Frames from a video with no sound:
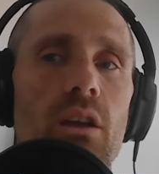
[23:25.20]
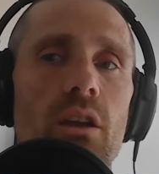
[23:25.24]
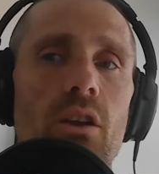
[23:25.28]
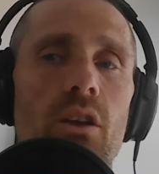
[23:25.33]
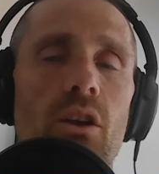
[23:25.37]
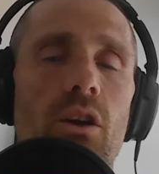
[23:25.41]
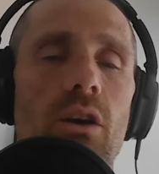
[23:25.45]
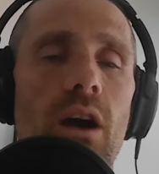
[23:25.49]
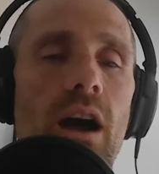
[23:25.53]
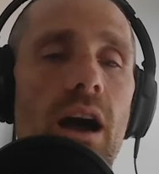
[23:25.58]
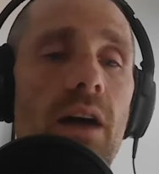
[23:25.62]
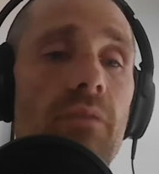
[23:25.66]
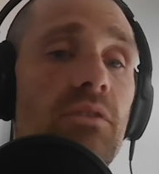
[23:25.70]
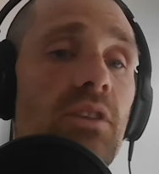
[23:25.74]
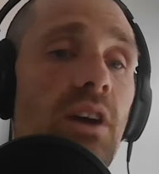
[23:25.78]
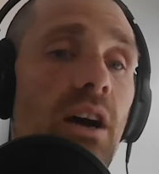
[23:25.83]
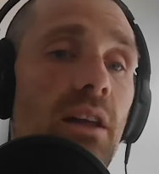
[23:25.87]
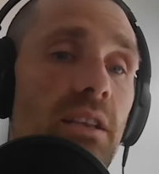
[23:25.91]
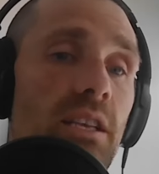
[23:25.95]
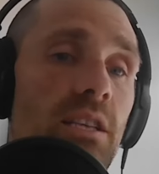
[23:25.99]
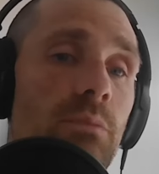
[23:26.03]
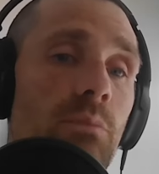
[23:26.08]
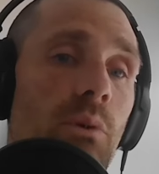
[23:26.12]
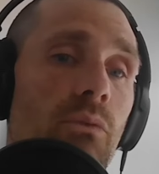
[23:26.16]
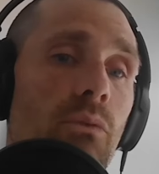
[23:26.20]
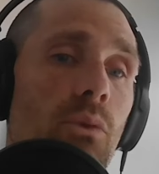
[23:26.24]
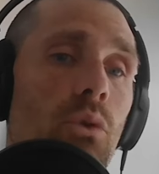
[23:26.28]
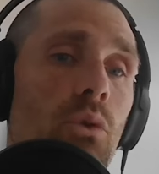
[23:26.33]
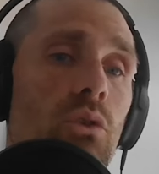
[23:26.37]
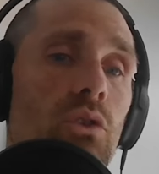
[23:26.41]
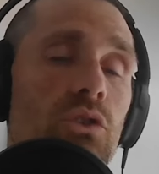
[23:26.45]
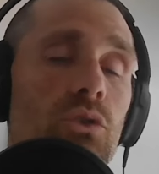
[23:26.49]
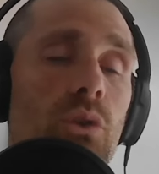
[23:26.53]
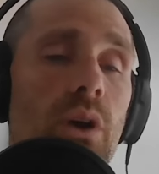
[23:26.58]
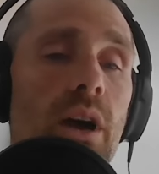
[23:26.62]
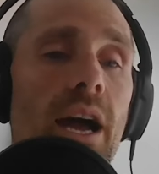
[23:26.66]
you know, I've done these
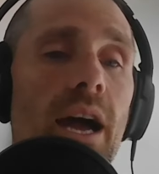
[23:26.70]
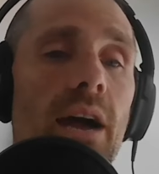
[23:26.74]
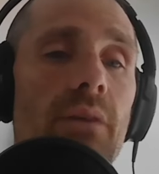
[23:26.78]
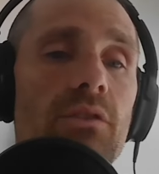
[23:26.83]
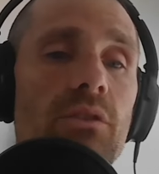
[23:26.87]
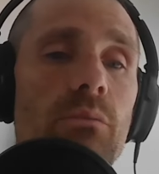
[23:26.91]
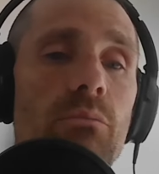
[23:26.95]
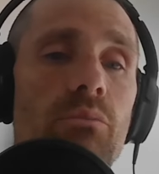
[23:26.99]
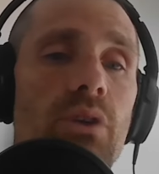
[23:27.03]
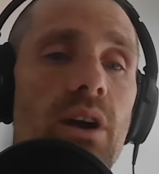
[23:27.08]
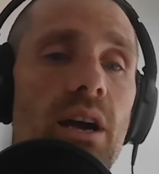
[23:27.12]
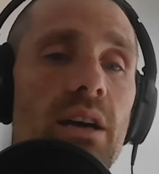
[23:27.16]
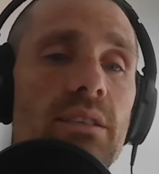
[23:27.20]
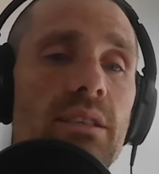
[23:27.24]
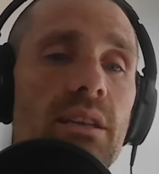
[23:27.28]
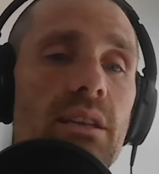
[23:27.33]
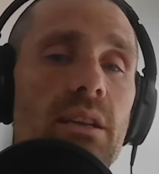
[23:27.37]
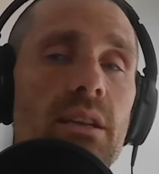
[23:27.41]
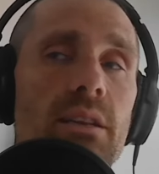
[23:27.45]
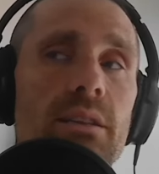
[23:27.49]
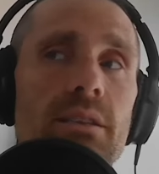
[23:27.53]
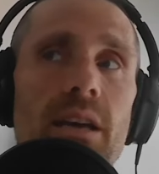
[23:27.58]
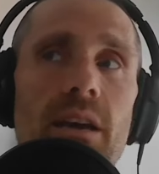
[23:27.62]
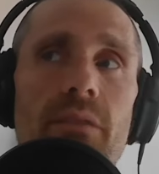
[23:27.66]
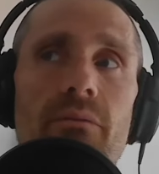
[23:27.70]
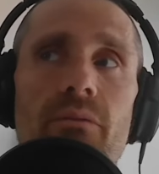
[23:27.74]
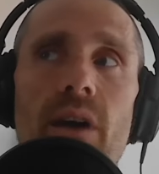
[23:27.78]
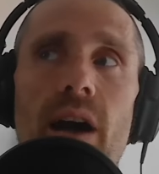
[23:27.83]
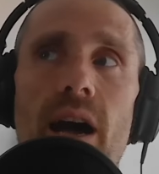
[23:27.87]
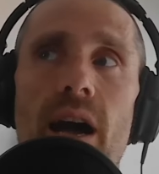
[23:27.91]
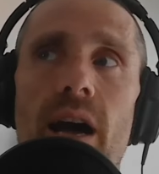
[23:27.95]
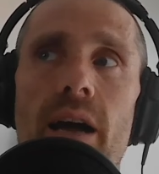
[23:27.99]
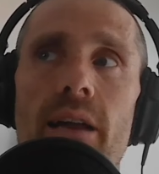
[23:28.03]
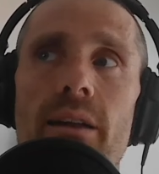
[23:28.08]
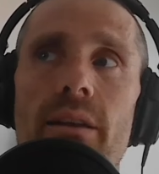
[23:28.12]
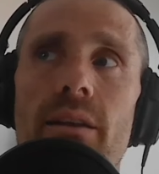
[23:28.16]
before, so I have some precedent. I've
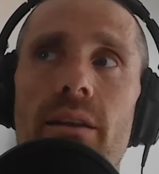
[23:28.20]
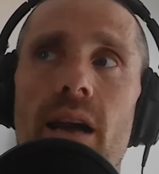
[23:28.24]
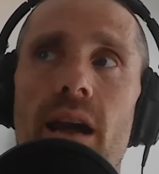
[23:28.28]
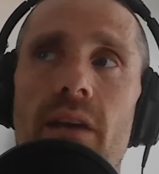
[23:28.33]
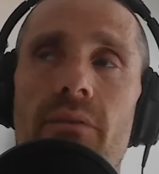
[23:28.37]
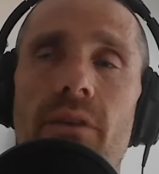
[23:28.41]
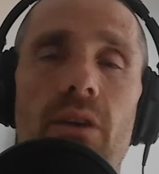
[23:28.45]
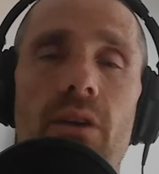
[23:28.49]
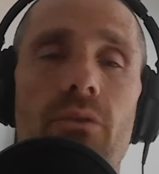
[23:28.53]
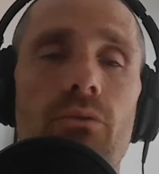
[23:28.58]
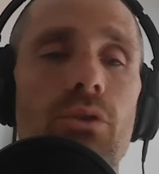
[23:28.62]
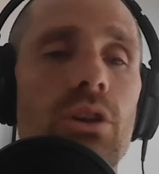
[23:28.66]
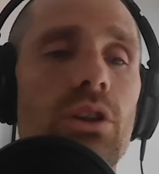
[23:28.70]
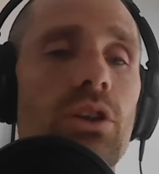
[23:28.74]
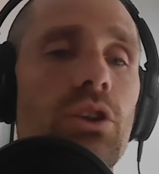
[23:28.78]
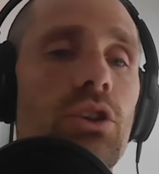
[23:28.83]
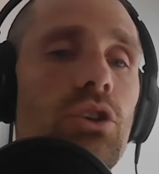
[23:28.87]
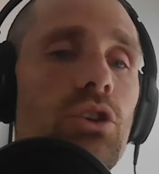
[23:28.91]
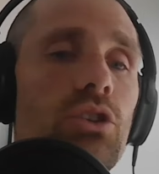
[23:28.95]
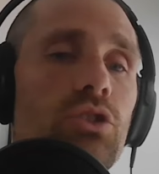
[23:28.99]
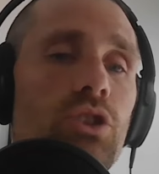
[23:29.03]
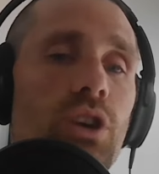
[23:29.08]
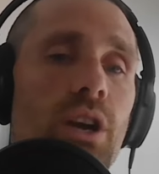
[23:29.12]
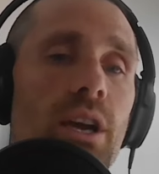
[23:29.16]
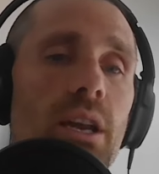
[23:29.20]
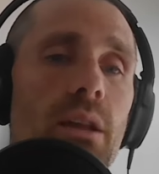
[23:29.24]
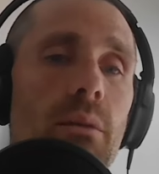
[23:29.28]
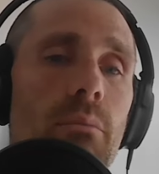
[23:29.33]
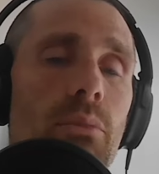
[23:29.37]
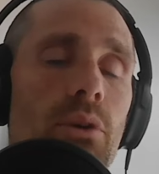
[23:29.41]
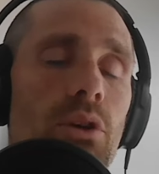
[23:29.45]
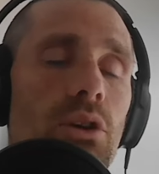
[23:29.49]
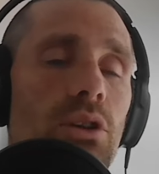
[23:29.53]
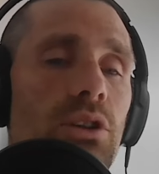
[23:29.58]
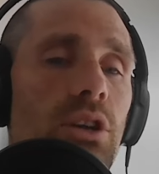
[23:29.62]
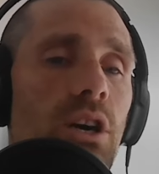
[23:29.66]
got, I've had really good
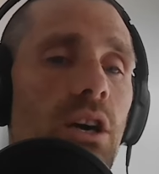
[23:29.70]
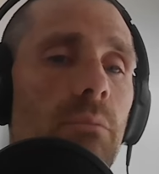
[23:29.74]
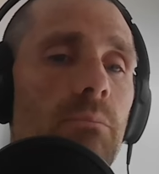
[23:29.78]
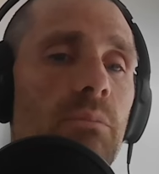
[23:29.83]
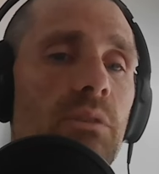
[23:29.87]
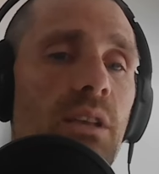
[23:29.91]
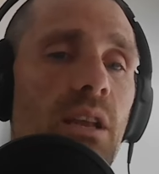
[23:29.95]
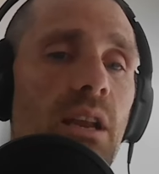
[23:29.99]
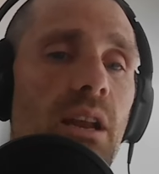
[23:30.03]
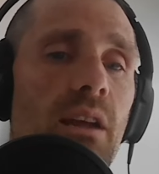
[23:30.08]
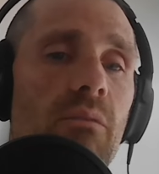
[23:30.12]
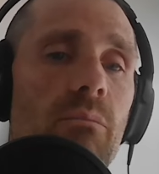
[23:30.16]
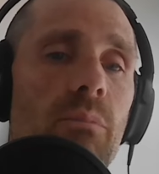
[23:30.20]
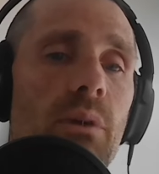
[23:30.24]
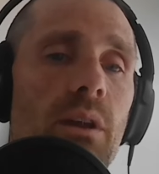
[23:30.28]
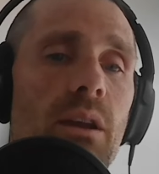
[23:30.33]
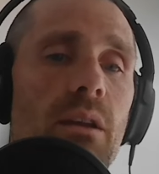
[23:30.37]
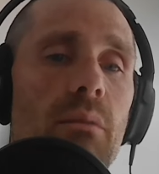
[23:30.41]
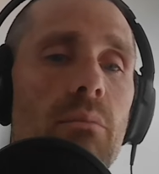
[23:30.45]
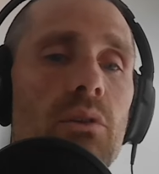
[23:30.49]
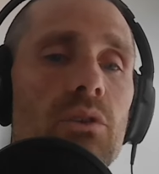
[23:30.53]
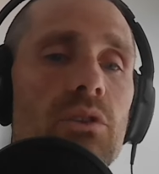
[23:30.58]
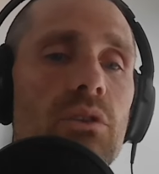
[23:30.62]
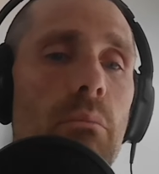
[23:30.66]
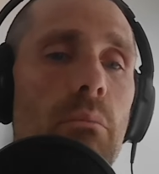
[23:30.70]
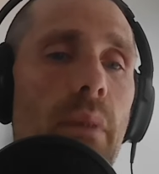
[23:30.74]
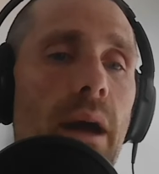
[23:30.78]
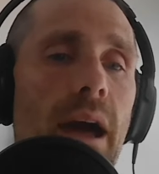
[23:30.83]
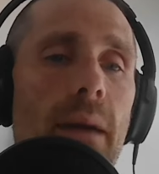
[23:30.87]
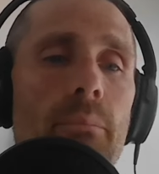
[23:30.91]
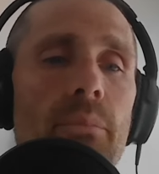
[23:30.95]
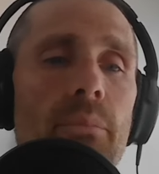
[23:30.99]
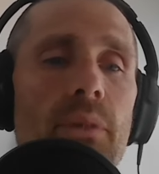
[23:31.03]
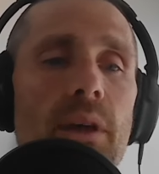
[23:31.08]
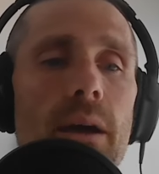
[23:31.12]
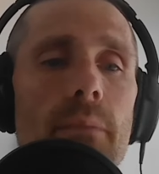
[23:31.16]
training buildups and I've been able to
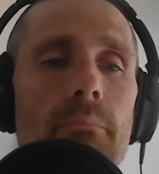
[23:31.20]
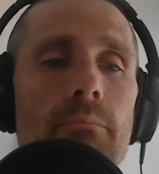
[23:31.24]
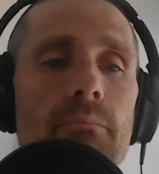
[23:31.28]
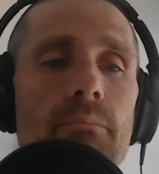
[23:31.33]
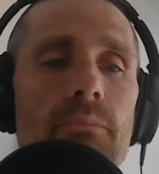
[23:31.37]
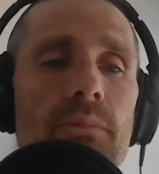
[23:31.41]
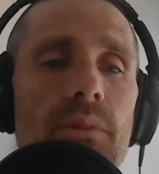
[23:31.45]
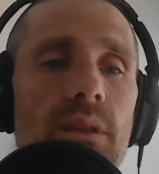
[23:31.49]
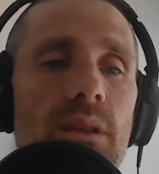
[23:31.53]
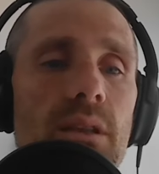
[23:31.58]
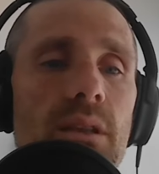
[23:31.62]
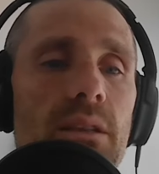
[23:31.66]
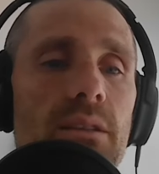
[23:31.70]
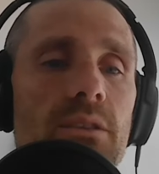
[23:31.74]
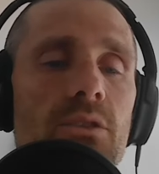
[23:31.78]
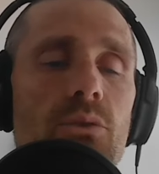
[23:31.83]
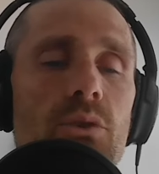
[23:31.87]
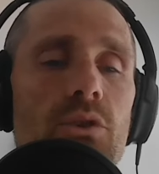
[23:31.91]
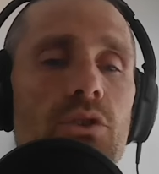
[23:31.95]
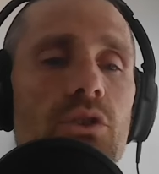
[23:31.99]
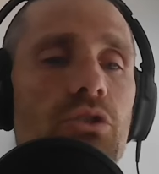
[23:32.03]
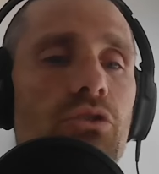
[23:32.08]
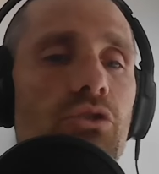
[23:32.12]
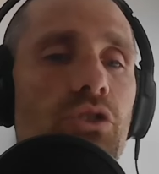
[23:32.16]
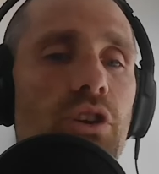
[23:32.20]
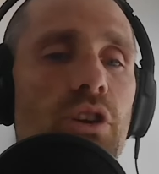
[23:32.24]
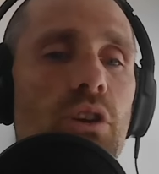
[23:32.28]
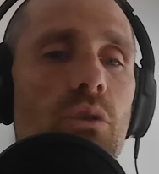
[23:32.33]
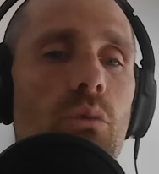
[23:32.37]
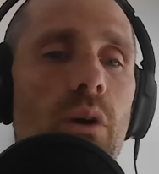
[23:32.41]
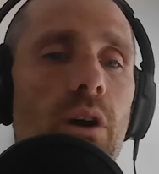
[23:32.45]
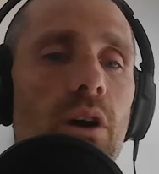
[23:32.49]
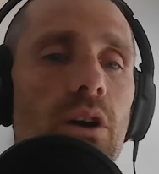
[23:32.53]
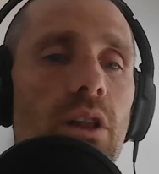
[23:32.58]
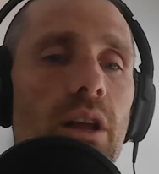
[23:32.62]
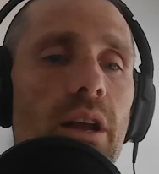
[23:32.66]
map them to a degree
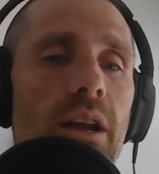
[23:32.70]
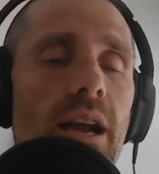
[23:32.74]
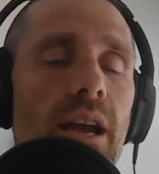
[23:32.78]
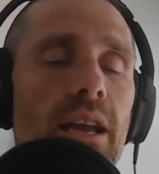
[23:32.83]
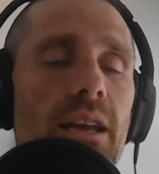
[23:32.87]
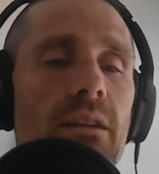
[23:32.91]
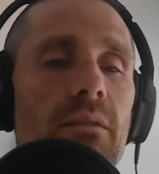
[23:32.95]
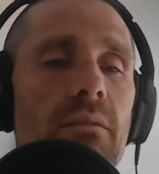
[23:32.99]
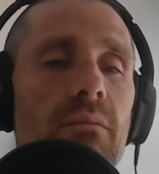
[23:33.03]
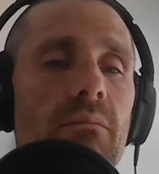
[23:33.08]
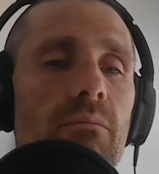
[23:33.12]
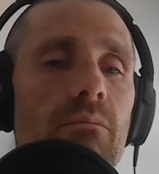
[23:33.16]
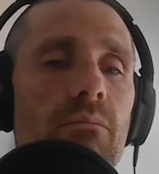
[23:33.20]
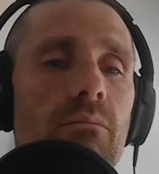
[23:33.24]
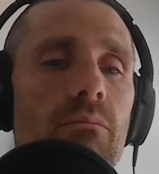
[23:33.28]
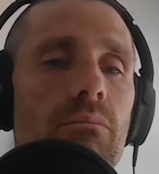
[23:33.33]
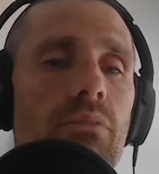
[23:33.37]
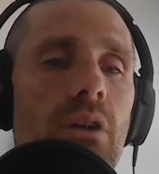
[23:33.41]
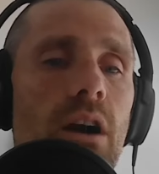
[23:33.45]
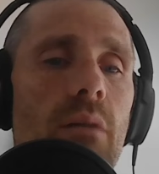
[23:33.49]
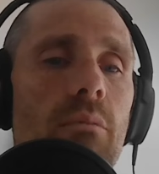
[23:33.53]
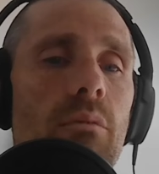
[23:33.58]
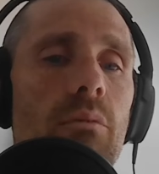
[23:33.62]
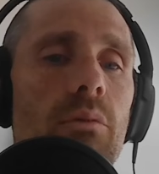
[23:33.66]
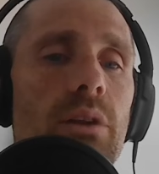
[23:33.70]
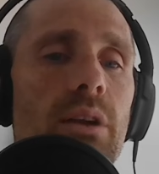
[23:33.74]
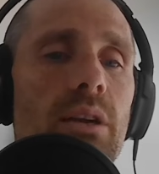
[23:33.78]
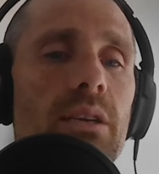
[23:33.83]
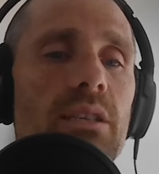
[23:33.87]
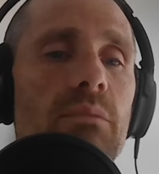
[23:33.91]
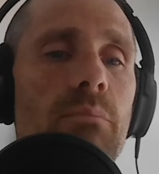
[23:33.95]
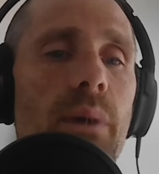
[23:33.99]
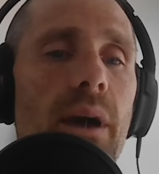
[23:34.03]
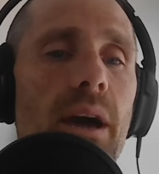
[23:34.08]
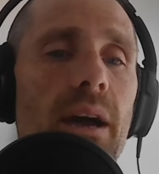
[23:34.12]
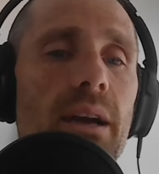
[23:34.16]
where like I can probably
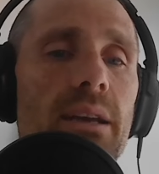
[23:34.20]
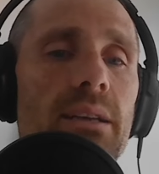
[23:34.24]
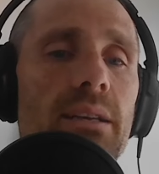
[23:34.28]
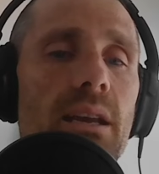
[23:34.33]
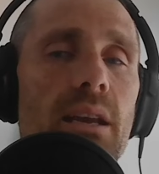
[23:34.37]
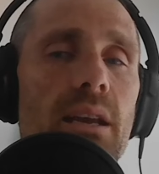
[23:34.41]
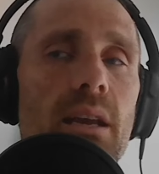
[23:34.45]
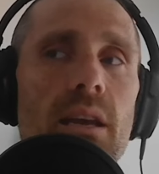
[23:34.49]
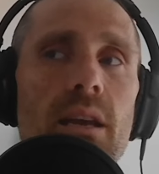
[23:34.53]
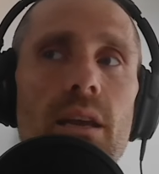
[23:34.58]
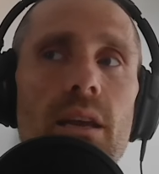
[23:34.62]
expect